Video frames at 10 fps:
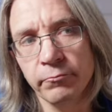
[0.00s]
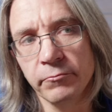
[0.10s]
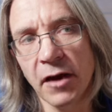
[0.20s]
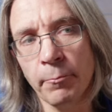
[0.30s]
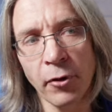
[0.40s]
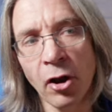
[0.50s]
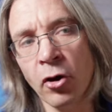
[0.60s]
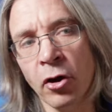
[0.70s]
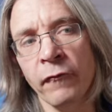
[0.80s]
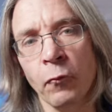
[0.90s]
a
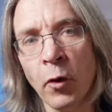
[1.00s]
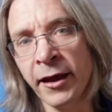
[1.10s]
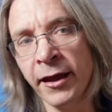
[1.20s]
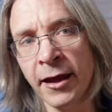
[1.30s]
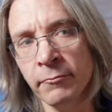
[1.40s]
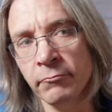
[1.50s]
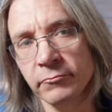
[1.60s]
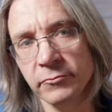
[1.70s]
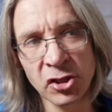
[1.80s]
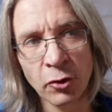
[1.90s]
block of 1
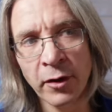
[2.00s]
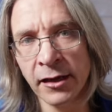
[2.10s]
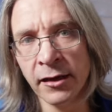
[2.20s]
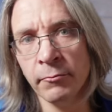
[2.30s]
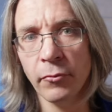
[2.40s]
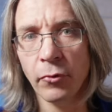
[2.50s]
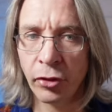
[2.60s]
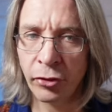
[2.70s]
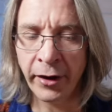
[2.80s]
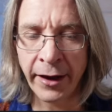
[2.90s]
a.m., 2 a.m.,
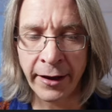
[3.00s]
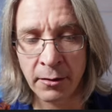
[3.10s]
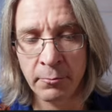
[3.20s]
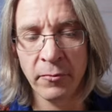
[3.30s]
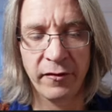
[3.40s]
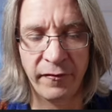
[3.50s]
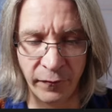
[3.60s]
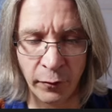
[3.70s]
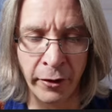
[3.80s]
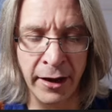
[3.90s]
3 a.m.,
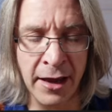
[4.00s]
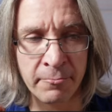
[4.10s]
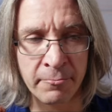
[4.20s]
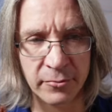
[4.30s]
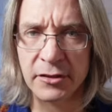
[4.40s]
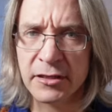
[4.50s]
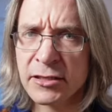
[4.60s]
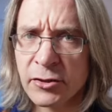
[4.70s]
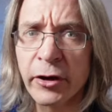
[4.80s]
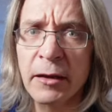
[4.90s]
4 a.m.,
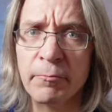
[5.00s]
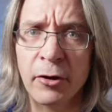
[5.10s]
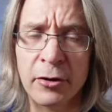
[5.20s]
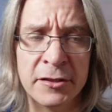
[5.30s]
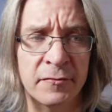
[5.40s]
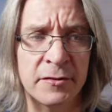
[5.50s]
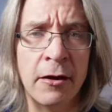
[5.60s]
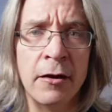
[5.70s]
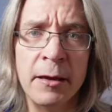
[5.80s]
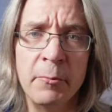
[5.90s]
discrete blocks of time